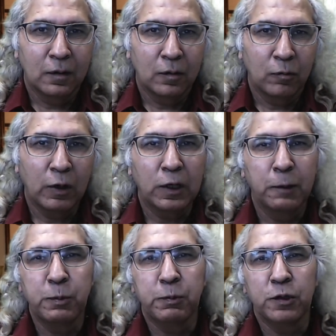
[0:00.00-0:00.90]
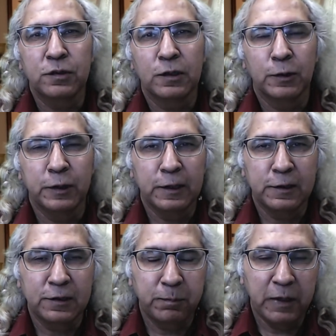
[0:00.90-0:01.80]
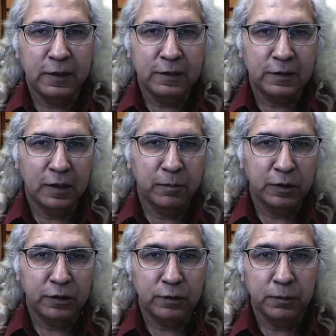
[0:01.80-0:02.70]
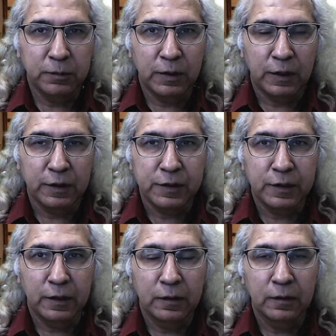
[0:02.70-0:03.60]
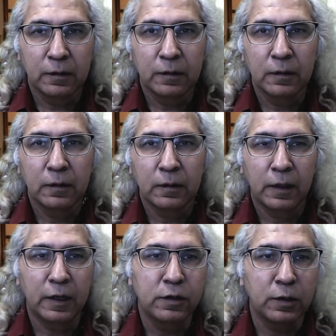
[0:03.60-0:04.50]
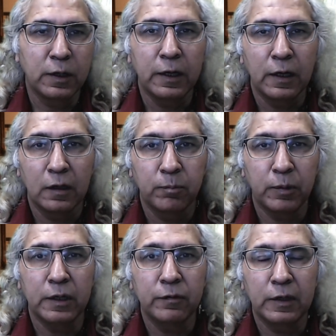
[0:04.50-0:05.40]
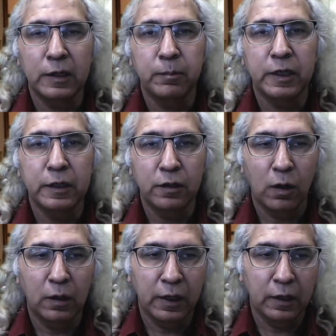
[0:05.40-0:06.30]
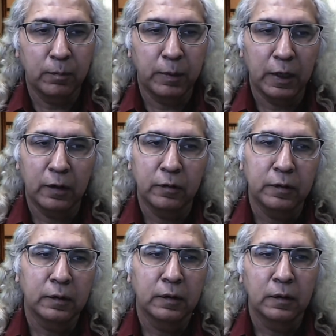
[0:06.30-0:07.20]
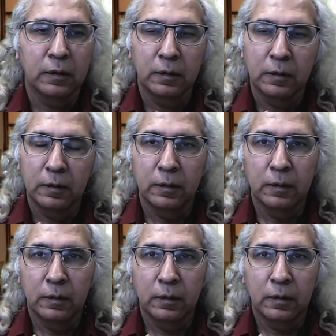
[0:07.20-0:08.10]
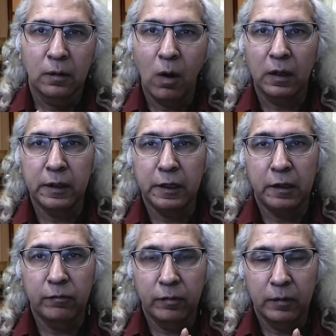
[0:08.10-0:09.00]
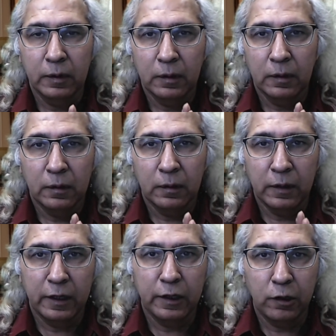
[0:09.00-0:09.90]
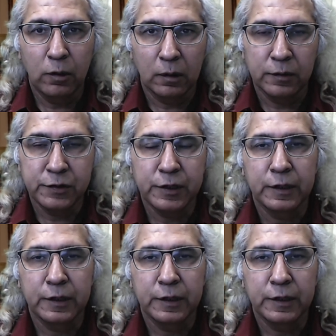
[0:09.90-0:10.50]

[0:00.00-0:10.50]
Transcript: Welcome to Postcolonial Space. I'm Masood Raja, and today I'll briefly be talking about cognitive narratology.